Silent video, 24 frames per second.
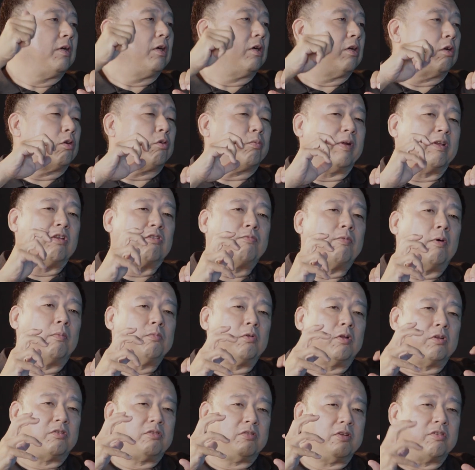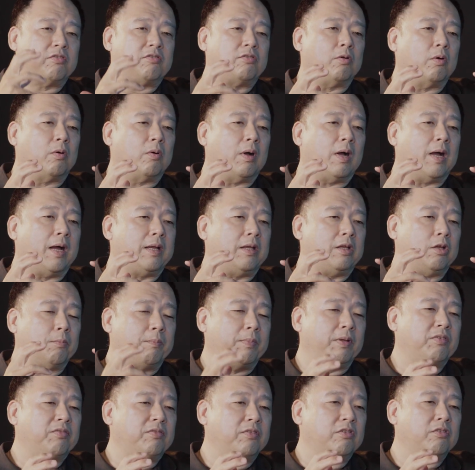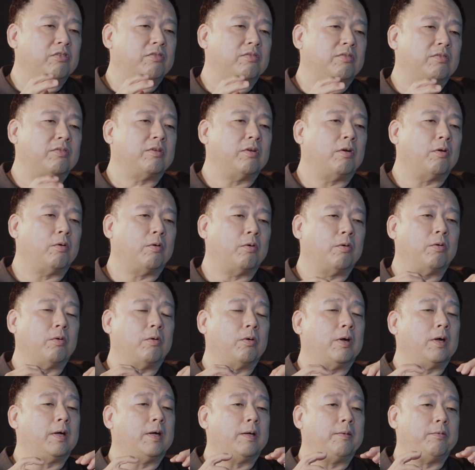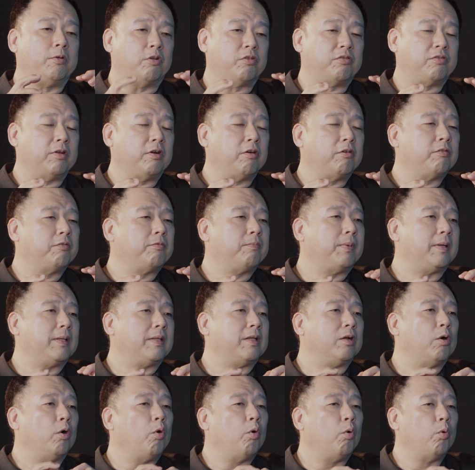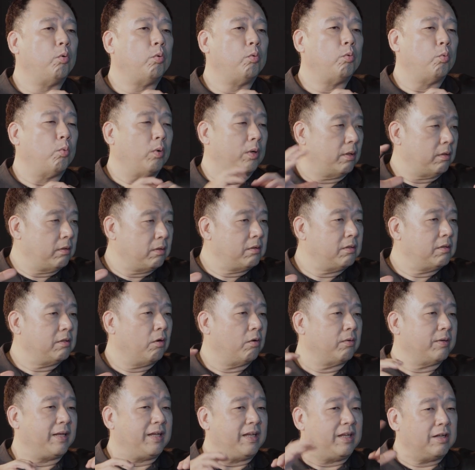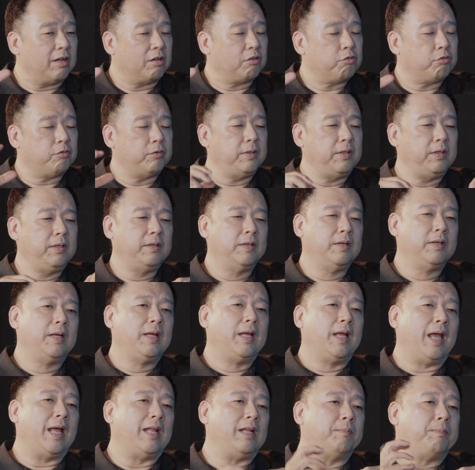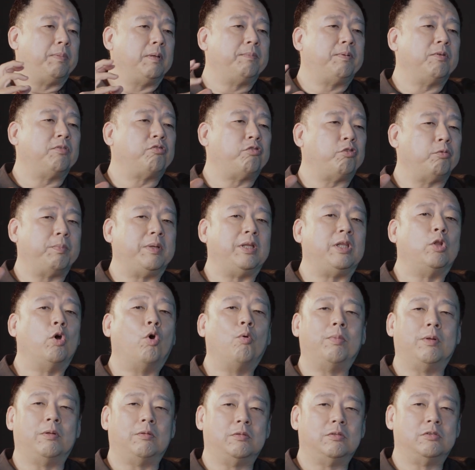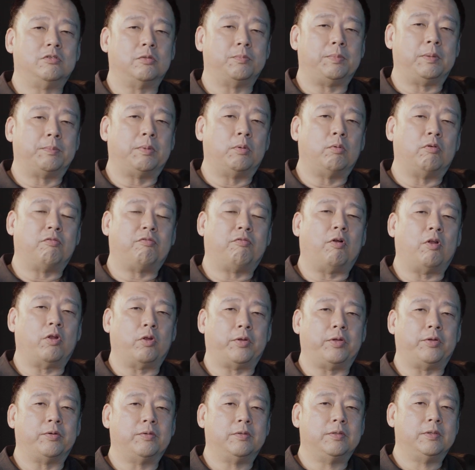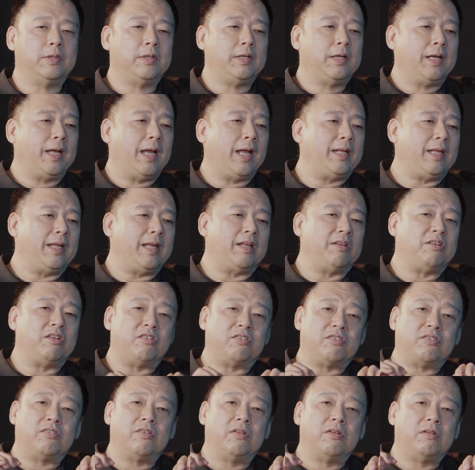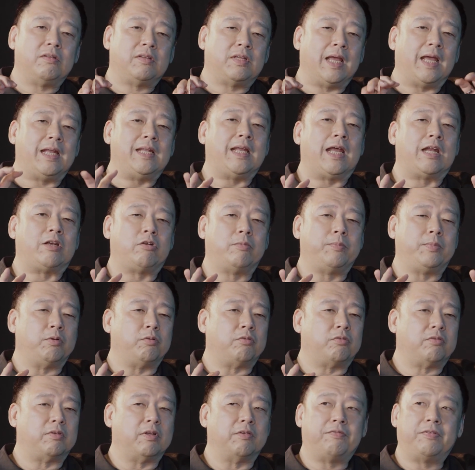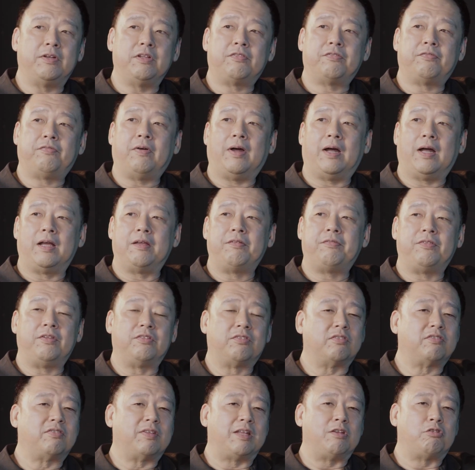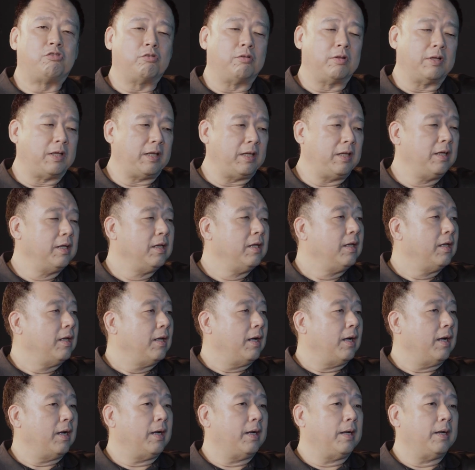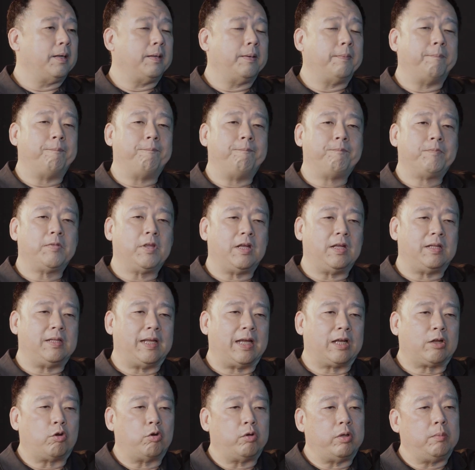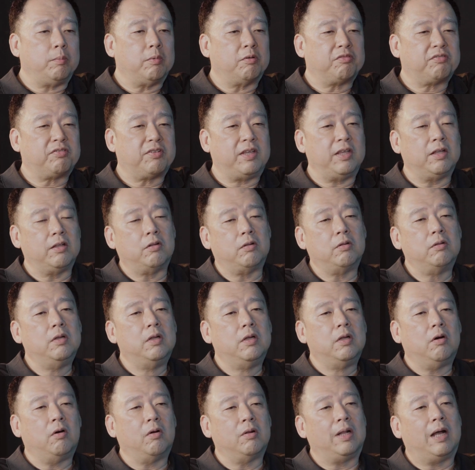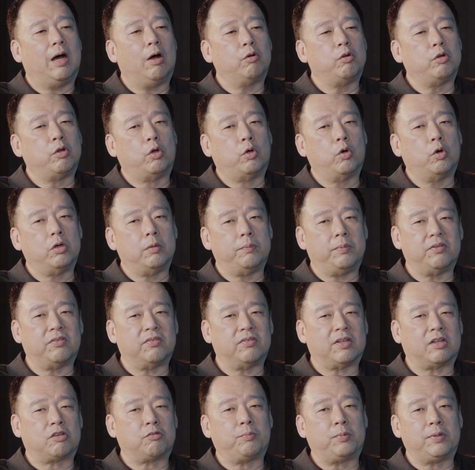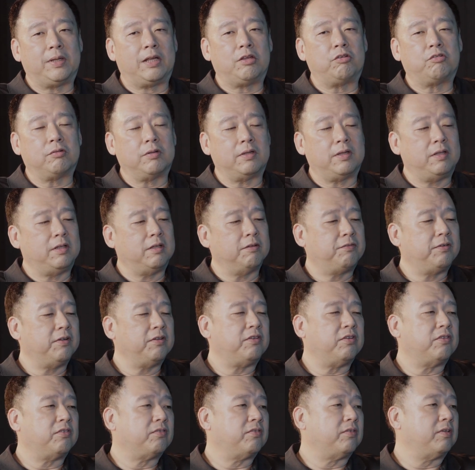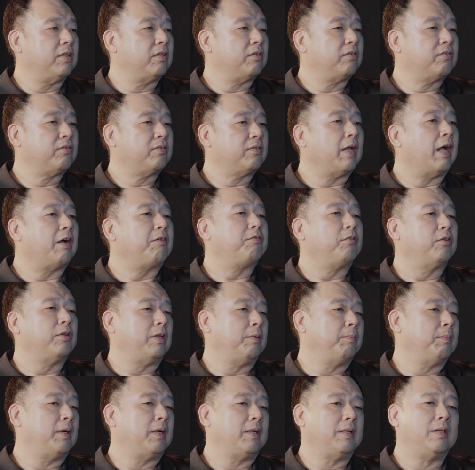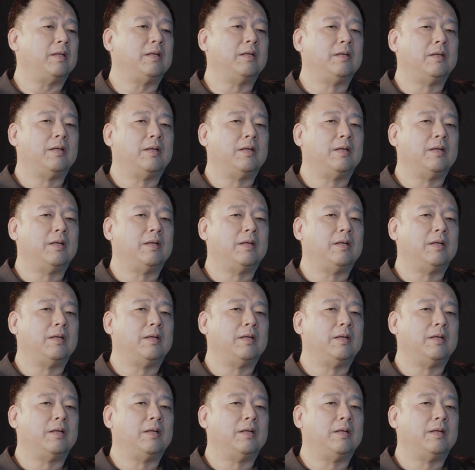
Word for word: Got to transform not just your your business or uh, yourself, but the whole world or the industry. And the purpose should be noble, so people will follow you. And he had this 10 attributes. The first five is essentially um, an acronym of SCALE on how to grow the business exponentially. The first is the staff on demand.